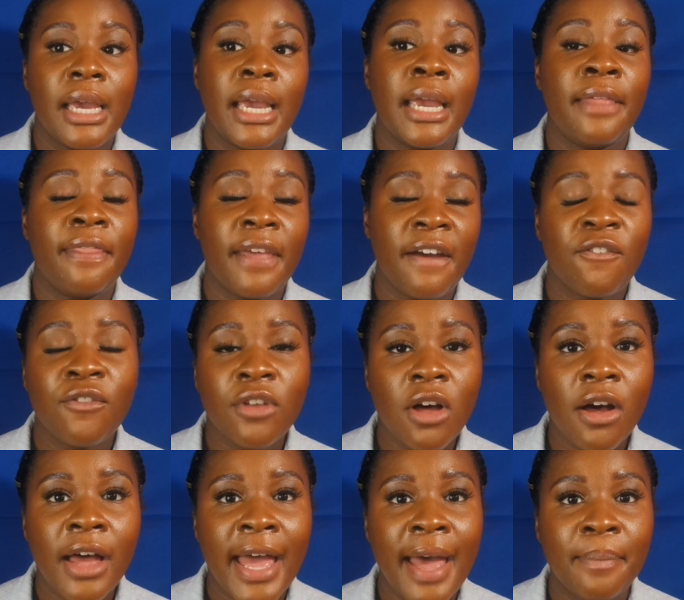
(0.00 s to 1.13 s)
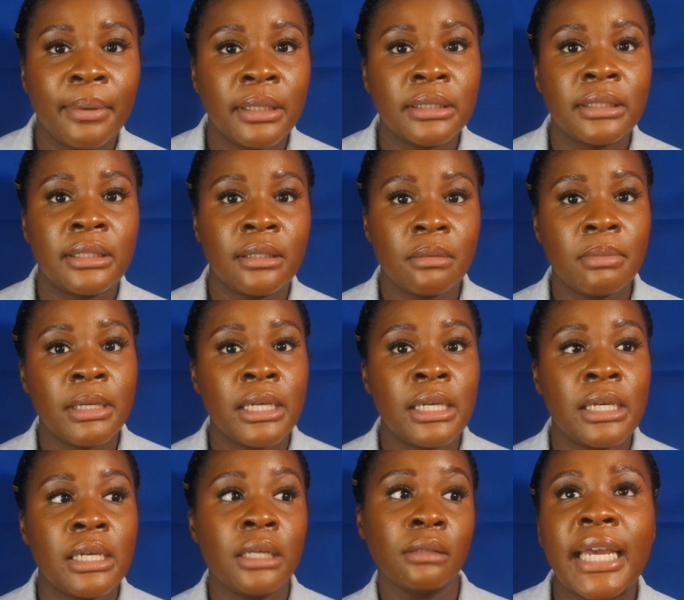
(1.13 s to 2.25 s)
And that flaw happens to be
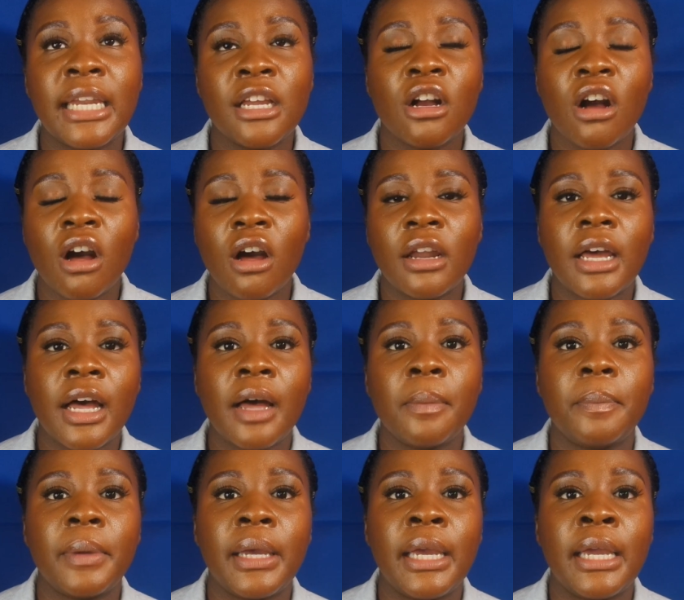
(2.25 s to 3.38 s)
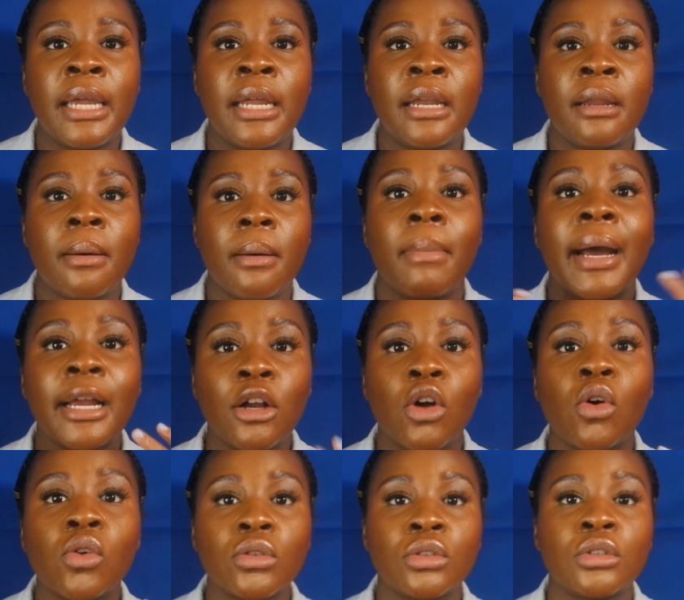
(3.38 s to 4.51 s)
getting caught up in my
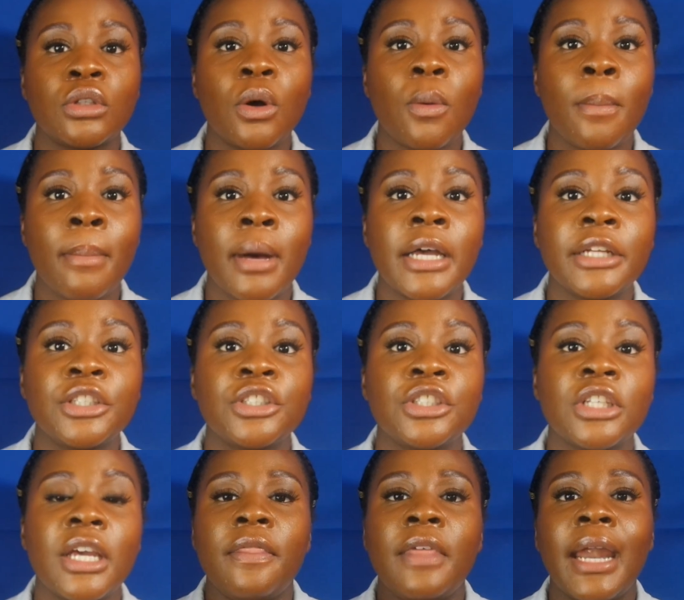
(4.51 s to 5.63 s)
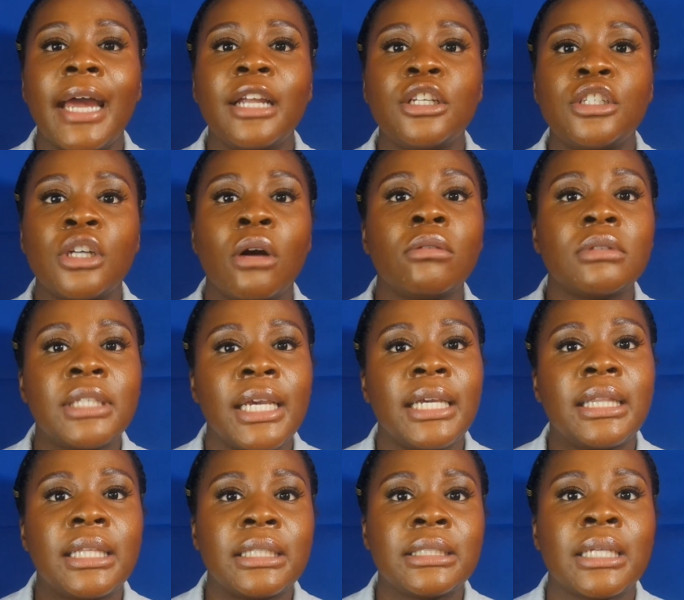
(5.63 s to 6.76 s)
goals so much that I don't
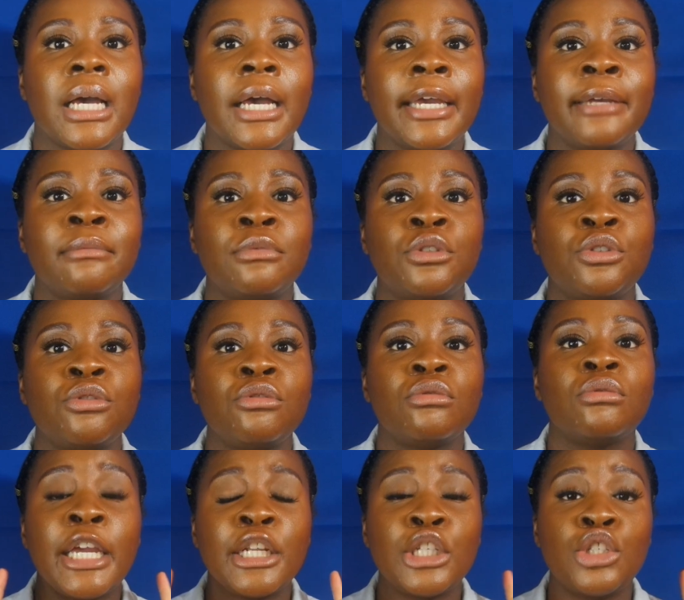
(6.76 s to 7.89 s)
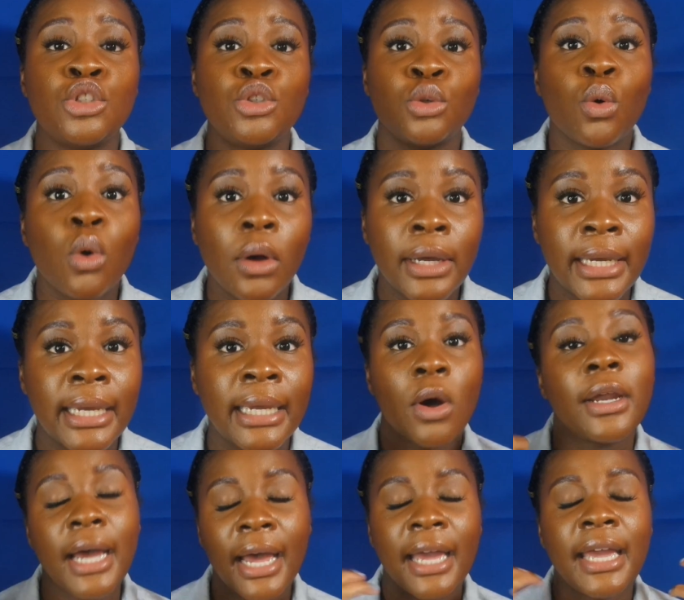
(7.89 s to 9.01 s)
take the time to enjoy
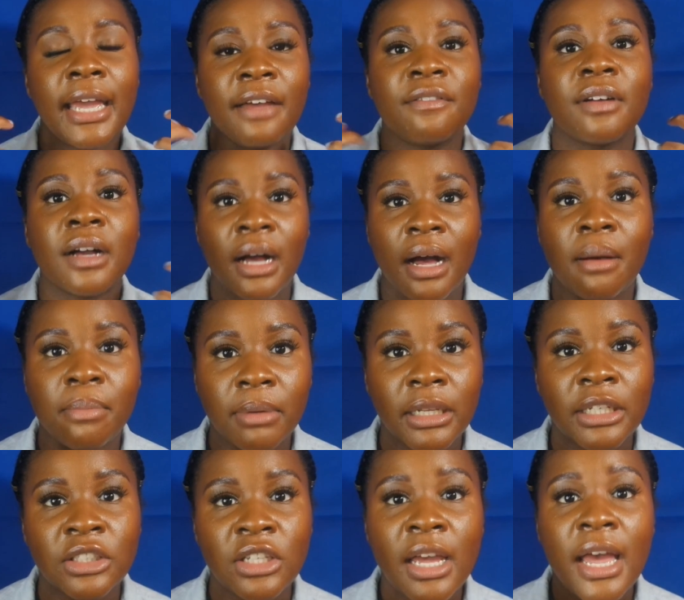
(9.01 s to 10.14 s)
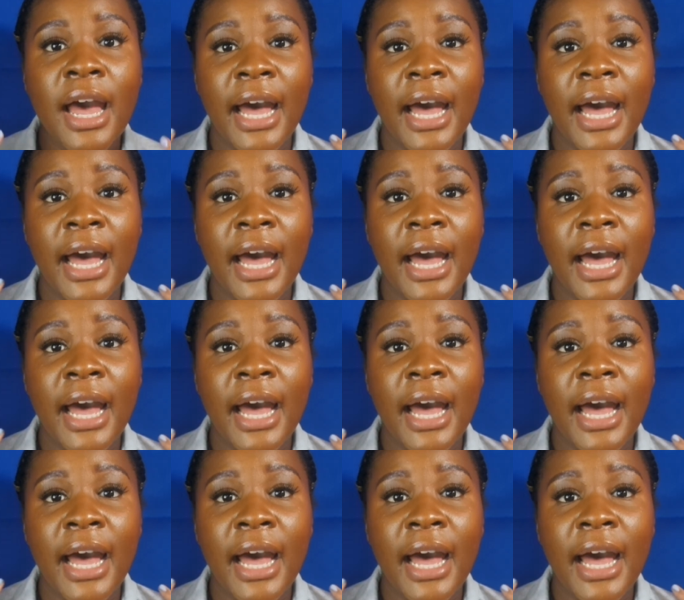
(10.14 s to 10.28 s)
what I have accomplished.